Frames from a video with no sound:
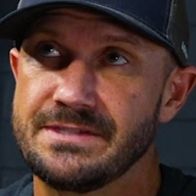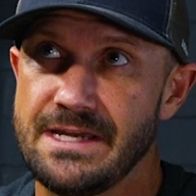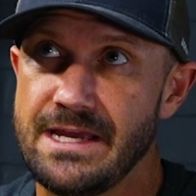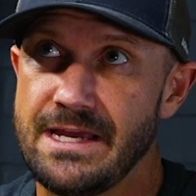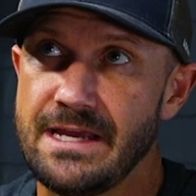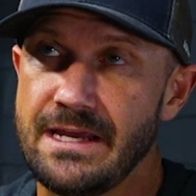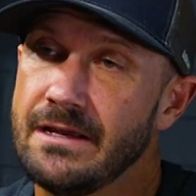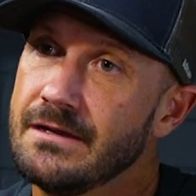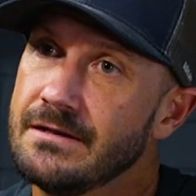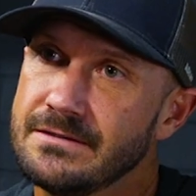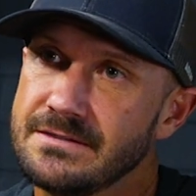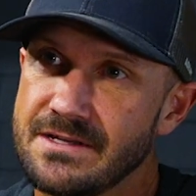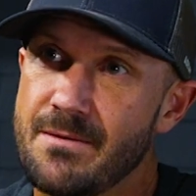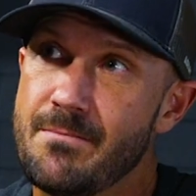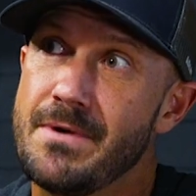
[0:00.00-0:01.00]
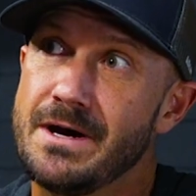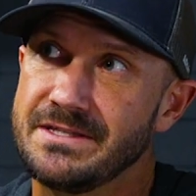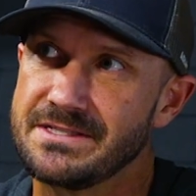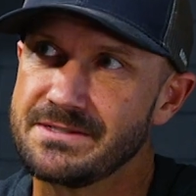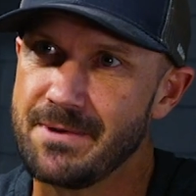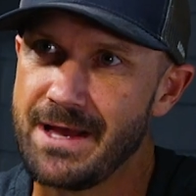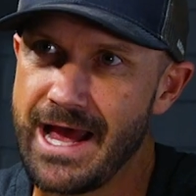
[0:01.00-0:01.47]
say some
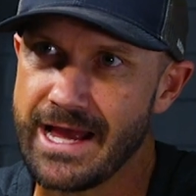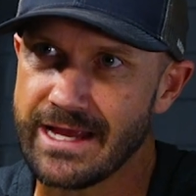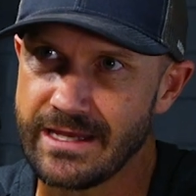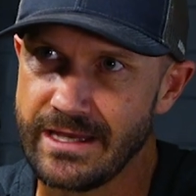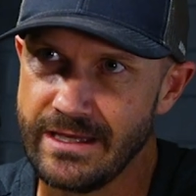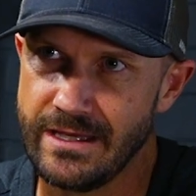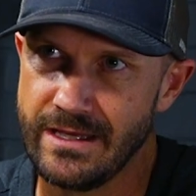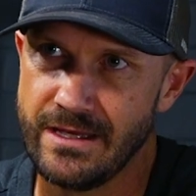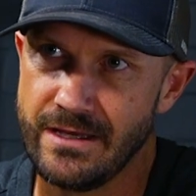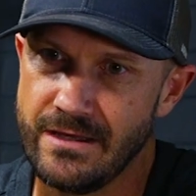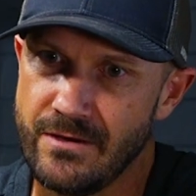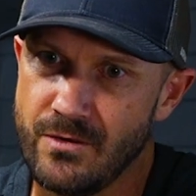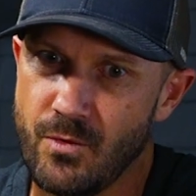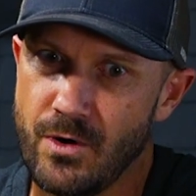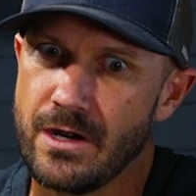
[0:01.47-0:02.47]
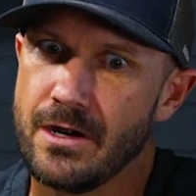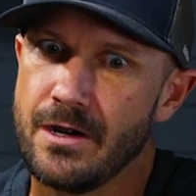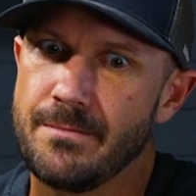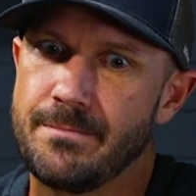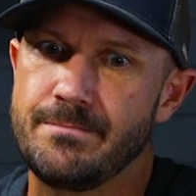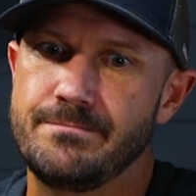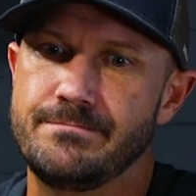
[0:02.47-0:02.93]
months back,
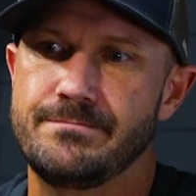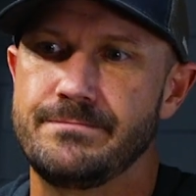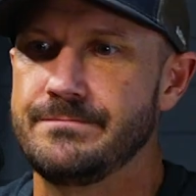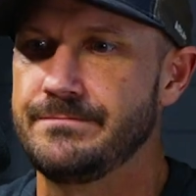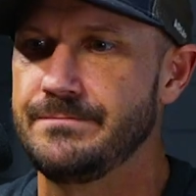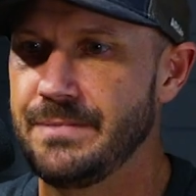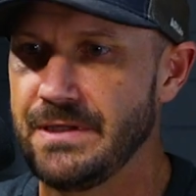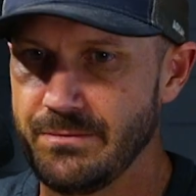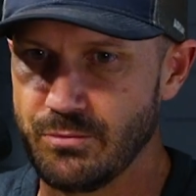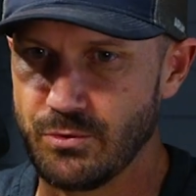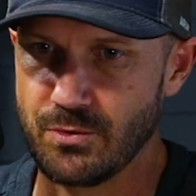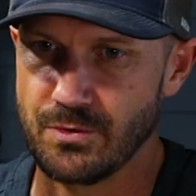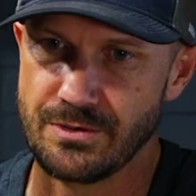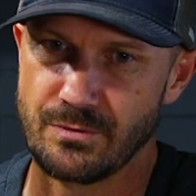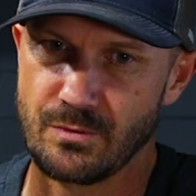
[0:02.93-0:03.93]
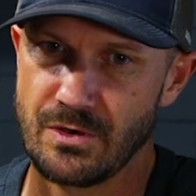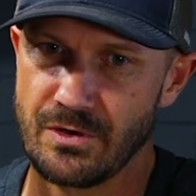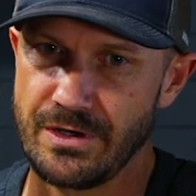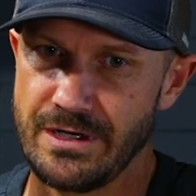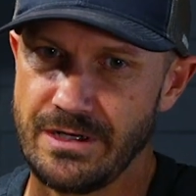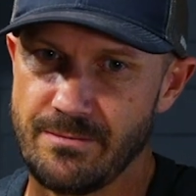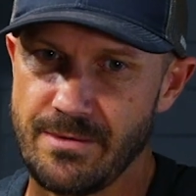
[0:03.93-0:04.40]
where people were
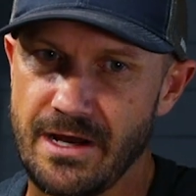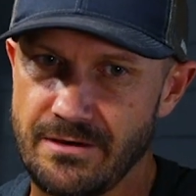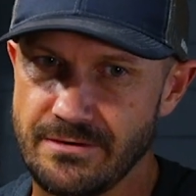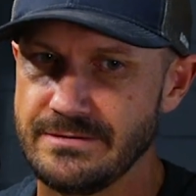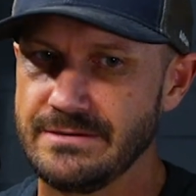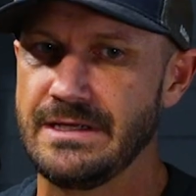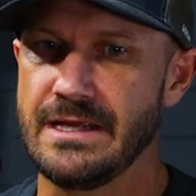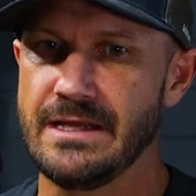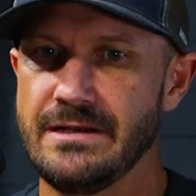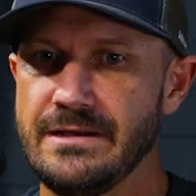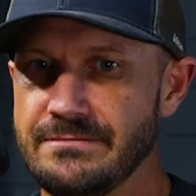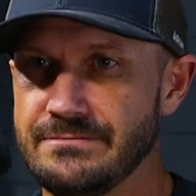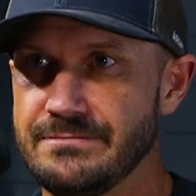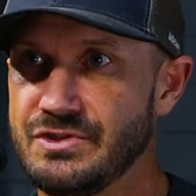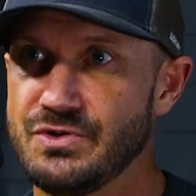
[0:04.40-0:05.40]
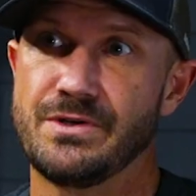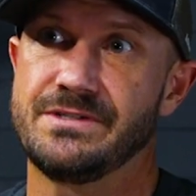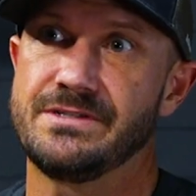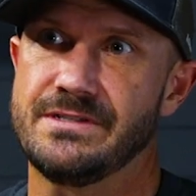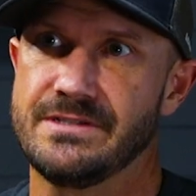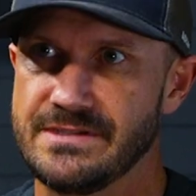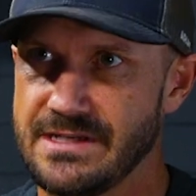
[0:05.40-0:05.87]
worried about getting
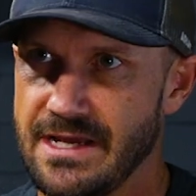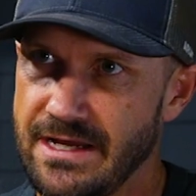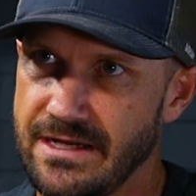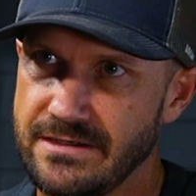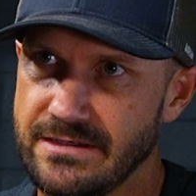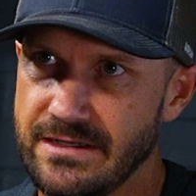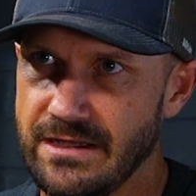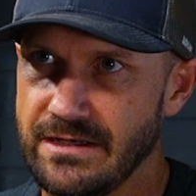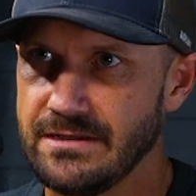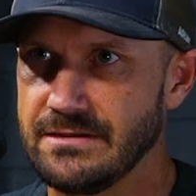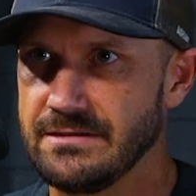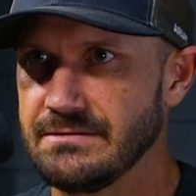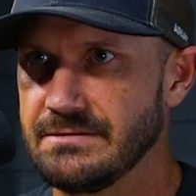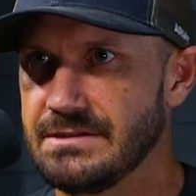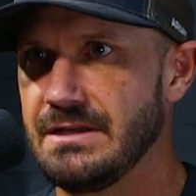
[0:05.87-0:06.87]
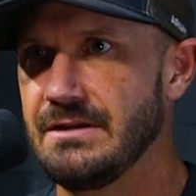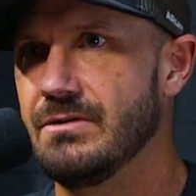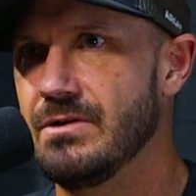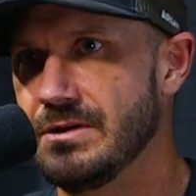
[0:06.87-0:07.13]
joist to site, getting steel